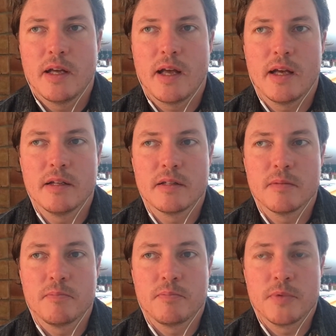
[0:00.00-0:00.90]
And
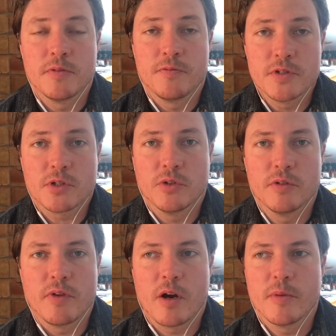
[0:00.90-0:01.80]
the physical
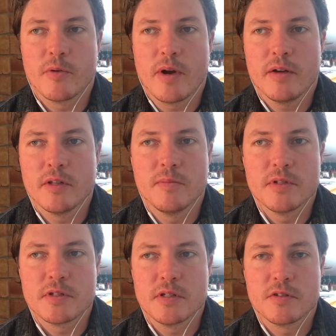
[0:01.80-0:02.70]
environment around them
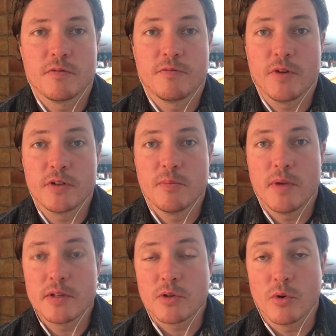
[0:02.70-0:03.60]
is a
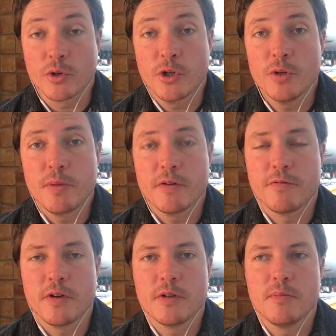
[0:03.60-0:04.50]
fundamental, or could be a
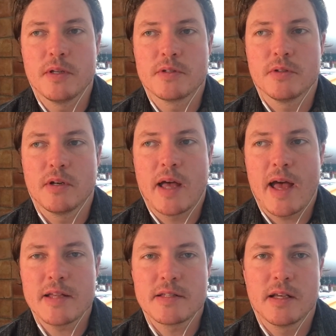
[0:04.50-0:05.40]
fundamental
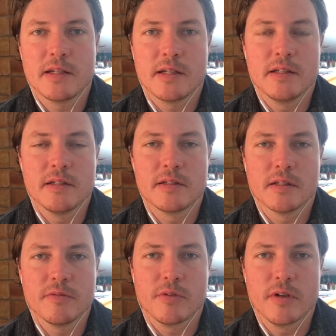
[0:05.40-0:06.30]
asset in the
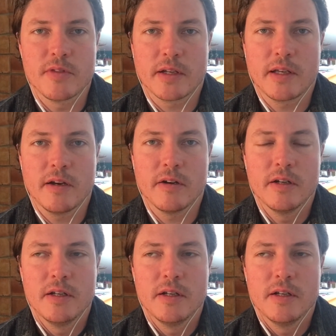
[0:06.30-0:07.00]
delivery of that care.